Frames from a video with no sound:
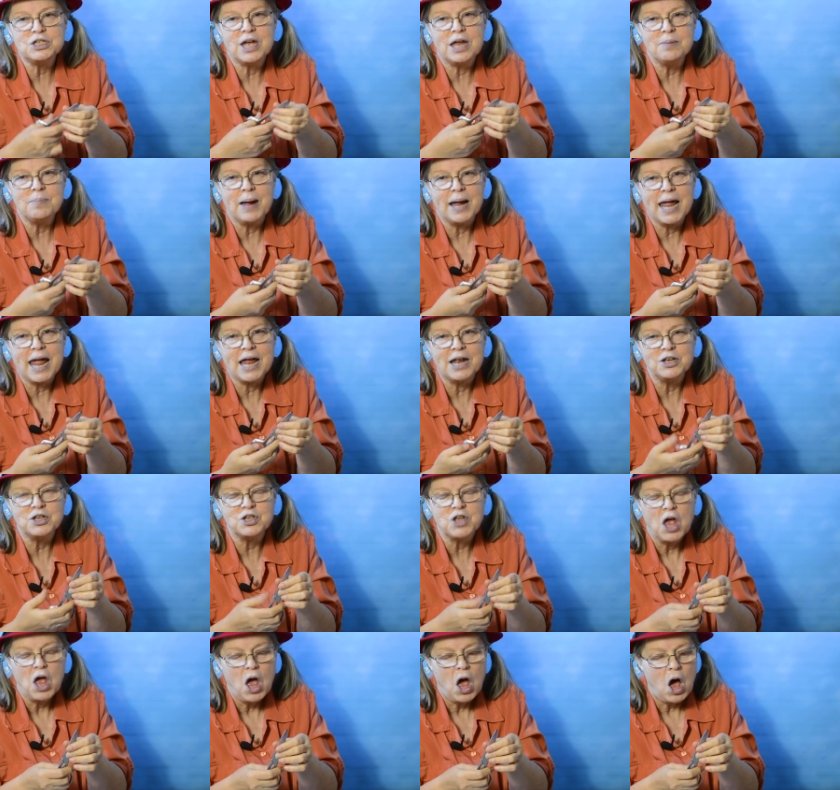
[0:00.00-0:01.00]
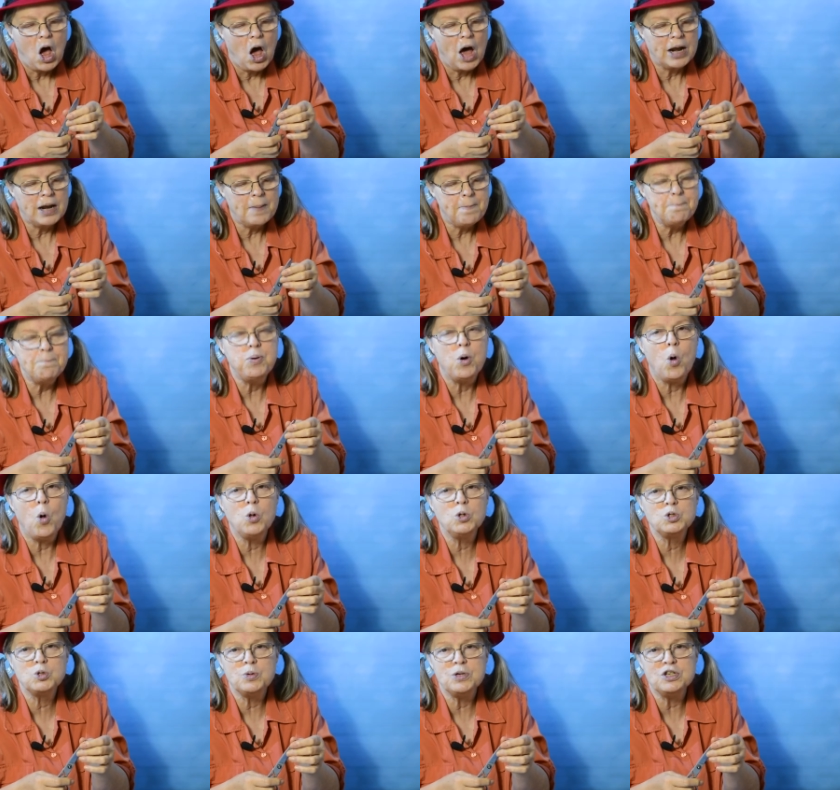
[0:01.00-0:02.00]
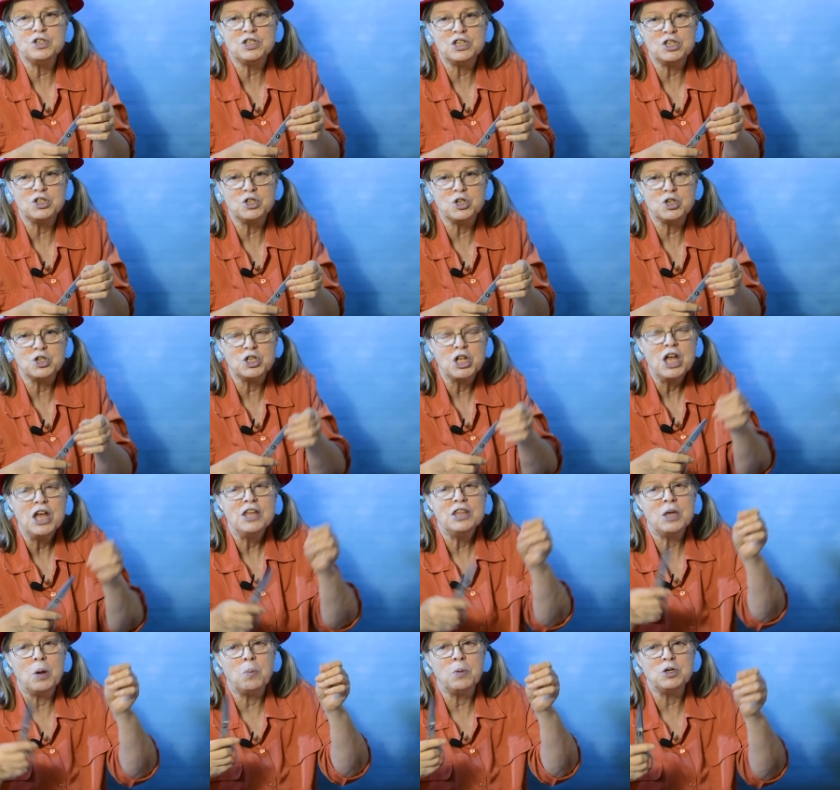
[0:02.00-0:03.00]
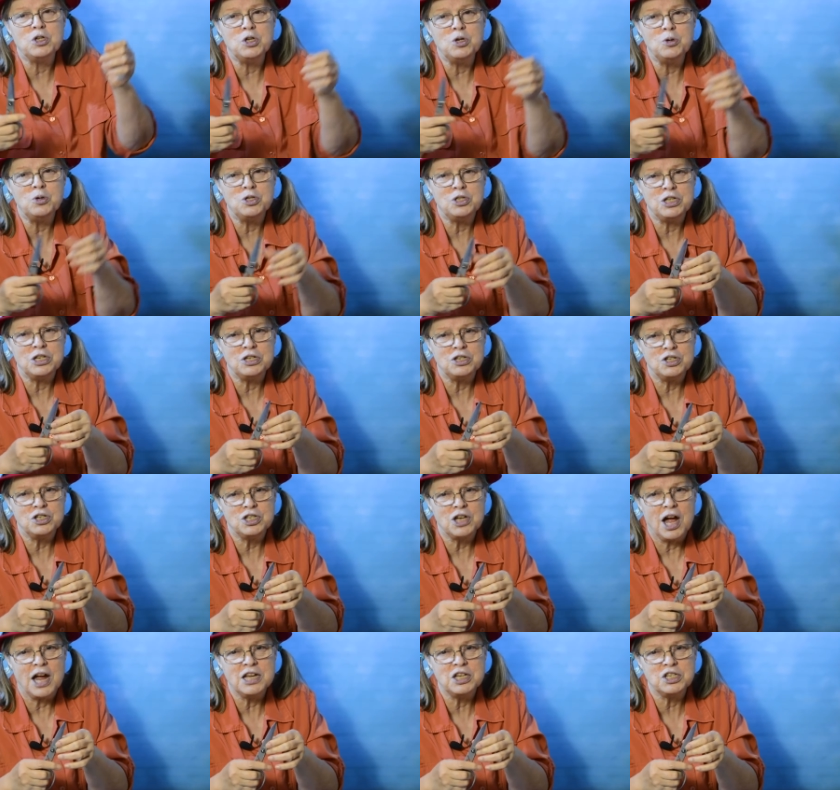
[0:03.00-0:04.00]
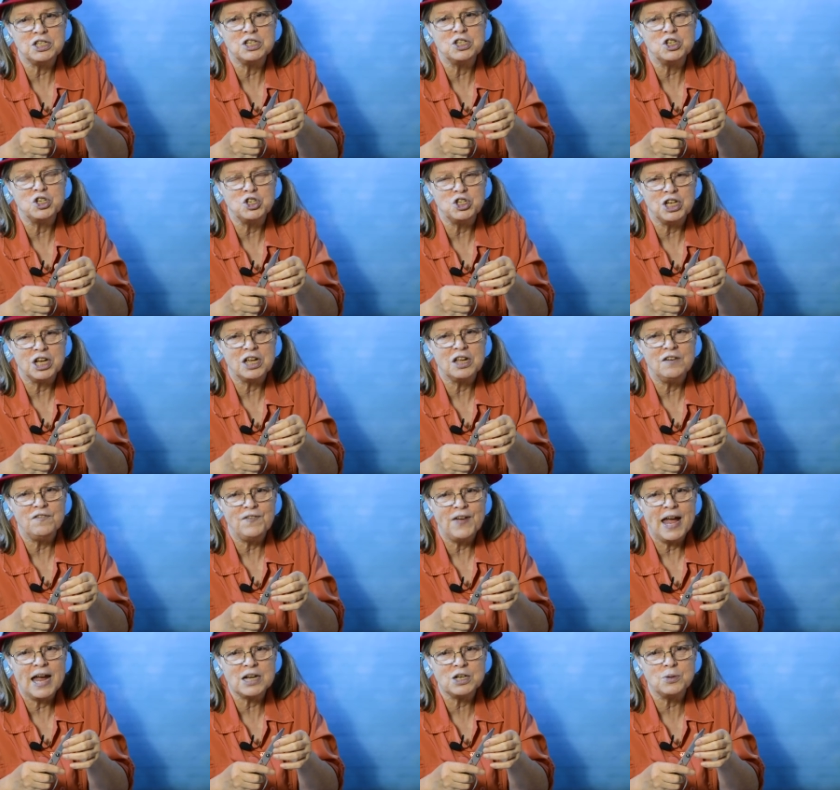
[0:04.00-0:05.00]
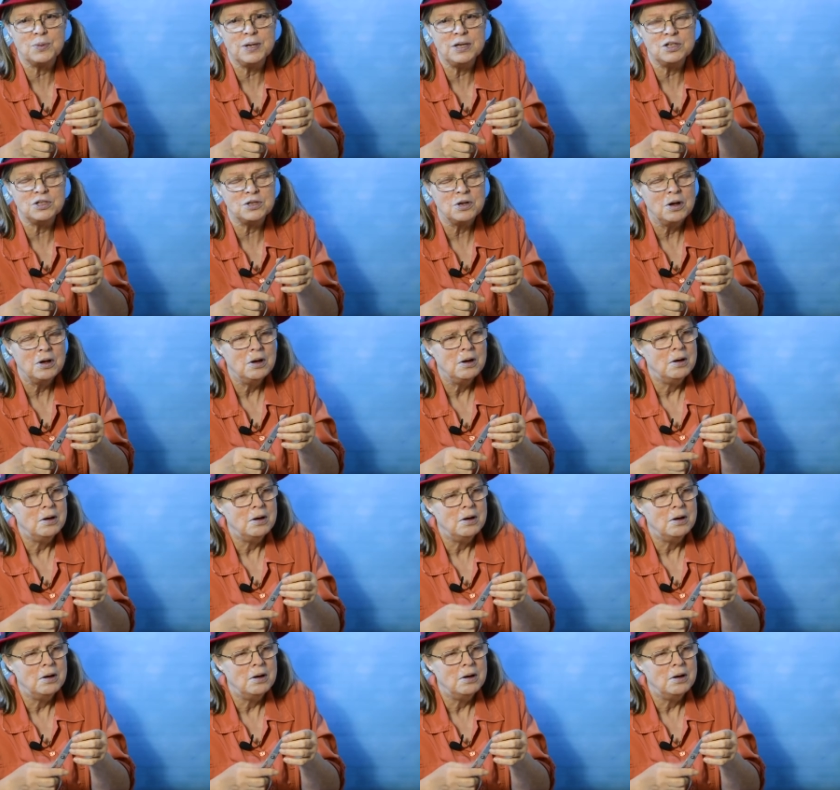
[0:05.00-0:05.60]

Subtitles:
had my hand on a poultry scissors that was used in Tyson's chicken factories.